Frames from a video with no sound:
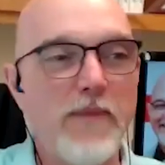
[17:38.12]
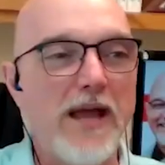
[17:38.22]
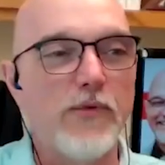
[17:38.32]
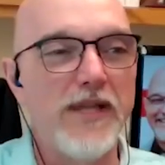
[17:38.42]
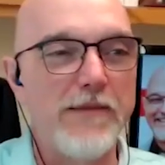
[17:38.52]
you know,
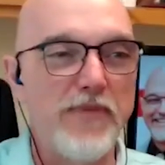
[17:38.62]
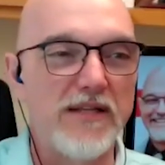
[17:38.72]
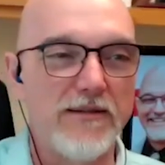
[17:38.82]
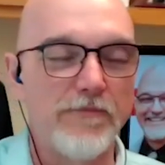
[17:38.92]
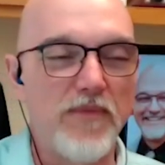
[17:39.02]
back when they
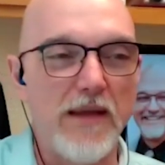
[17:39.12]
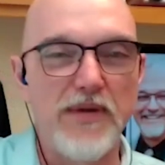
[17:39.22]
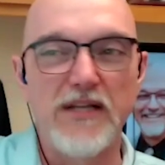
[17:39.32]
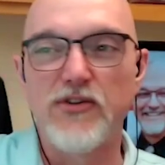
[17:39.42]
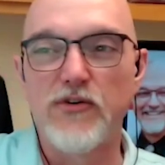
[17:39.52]

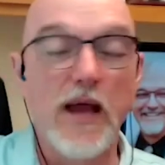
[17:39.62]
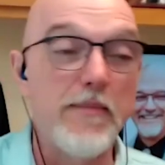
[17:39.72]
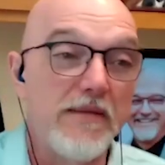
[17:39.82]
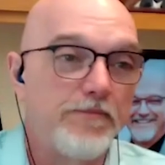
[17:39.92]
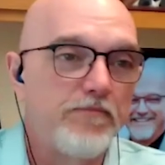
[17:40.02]
picked
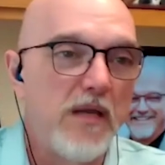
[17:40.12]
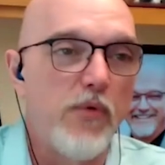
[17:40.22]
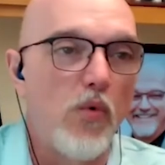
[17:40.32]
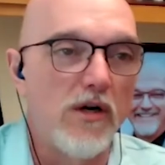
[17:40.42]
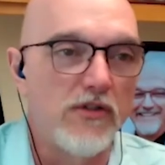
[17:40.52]
her, I mean,
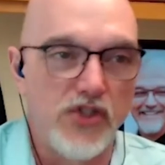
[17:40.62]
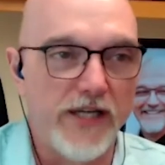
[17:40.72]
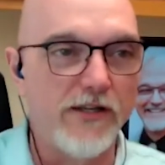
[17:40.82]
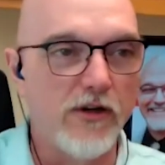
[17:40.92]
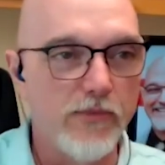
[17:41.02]
people weren't
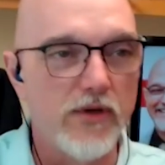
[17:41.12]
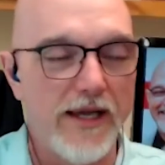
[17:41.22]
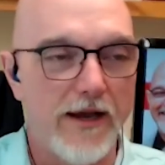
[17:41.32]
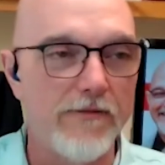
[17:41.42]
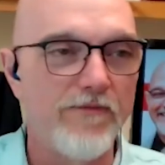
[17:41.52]
checking her
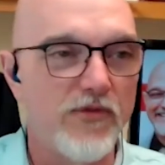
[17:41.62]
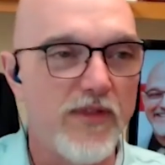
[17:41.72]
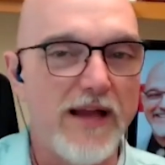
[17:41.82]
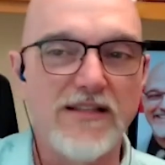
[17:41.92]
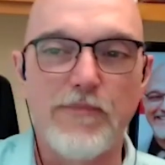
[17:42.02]
book out
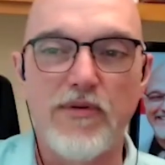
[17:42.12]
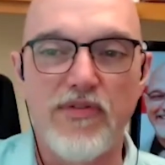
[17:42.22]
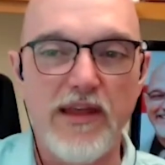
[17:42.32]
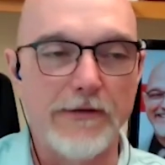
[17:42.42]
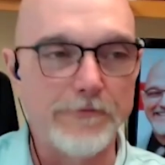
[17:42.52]
for that type
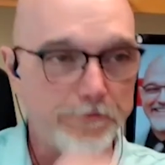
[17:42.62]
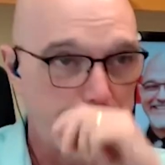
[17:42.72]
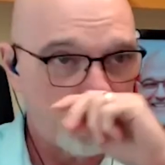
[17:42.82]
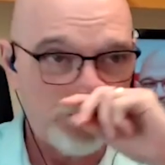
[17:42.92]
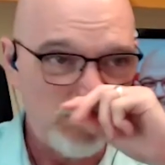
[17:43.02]
of thing.
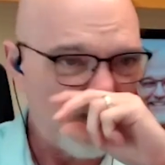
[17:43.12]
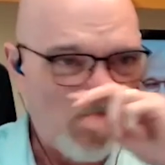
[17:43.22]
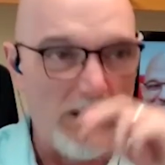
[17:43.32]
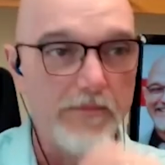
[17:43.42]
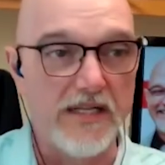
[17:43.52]

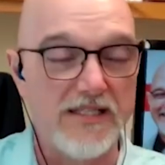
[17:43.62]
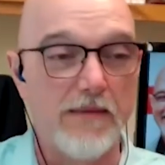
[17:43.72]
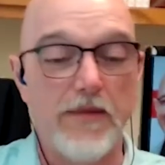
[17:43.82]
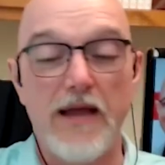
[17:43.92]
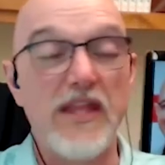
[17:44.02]

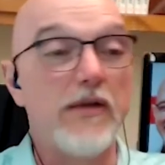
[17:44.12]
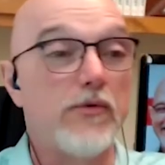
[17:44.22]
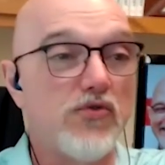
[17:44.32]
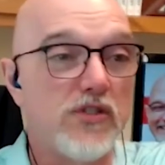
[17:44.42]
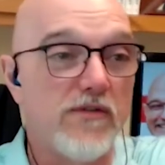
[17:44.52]
But I think
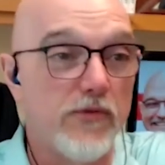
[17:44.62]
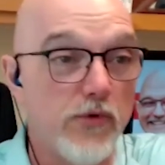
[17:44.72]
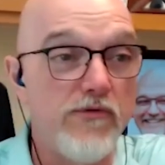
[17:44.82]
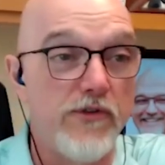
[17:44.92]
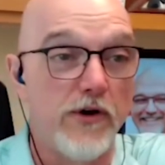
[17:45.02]
it was
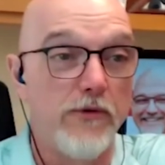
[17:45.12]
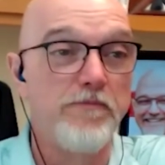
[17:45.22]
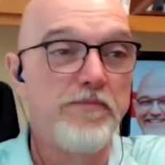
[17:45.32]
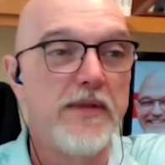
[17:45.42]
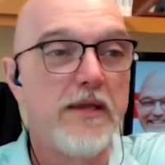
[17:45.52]
Christopher
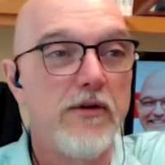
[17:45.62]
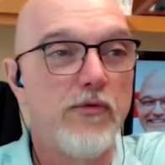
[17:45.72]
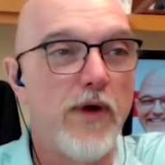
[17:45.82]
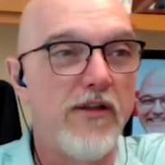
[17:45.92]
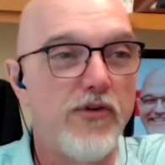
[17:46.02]
Rufo,
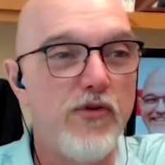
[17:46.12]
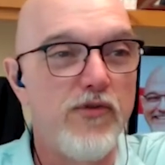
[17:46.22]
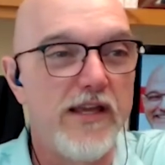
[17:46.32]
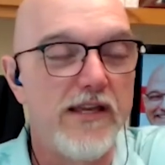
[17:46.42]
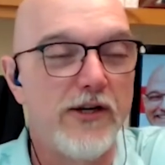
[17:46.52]
ran it
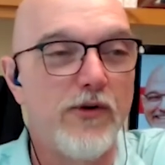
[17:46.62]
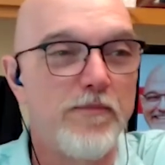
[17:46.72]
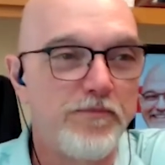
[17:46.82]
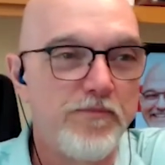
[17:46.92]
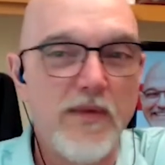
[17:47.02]
through
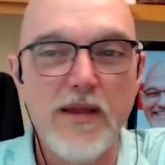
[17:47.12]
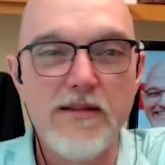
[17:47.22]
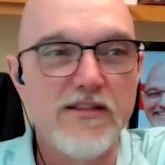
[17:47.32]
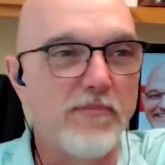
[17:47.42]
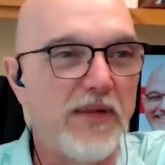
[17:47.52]
the
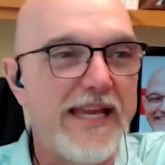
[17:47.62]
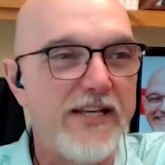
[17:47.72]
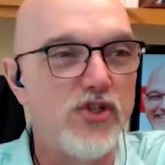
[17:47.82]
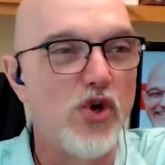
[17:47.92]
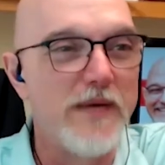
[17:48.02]

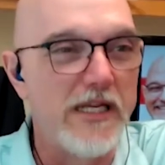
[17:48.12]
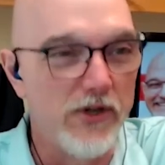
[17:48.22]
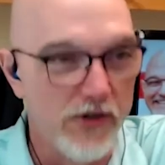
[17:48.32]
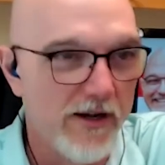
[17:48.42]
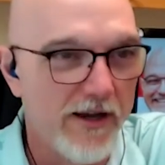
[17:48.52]

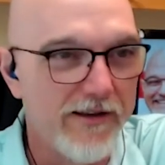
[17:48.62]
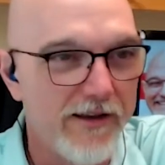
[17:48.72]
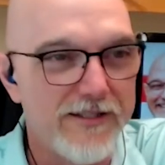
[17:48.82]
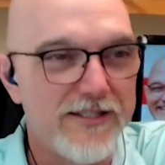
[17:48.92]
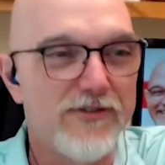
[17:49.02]
plagiometer. I
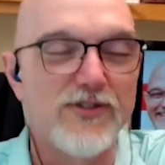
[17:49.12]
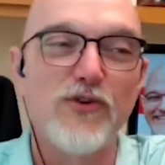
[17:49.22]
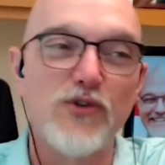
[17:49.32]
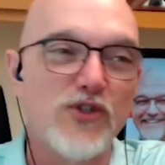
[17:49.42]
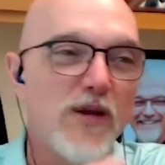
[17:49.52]
guess
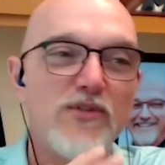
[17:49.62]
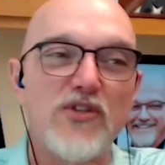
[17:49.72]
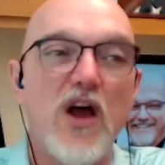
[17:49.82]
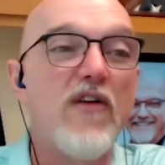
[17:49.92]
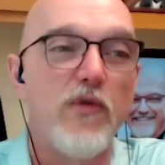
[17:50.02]
there's
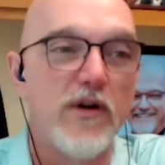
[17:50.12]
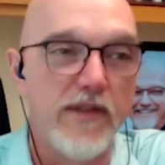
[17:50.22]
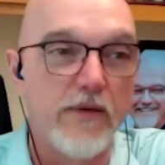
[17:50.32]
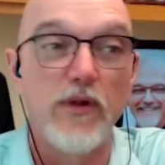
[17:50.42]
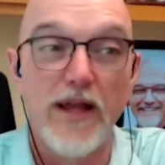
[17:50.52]
some
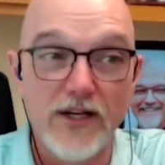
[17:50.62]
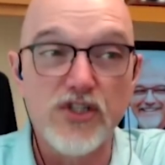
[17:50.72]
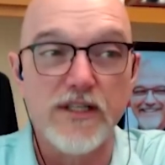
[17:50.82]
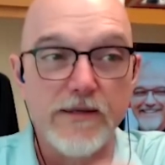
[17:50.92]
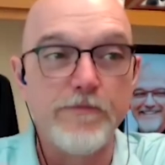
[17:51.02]
software that will
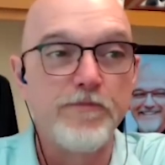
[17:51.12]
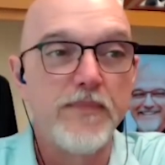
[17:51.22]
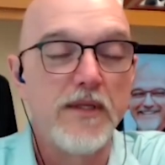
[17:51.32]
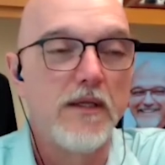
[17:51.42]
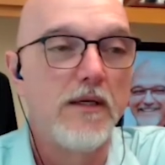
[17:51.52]
actually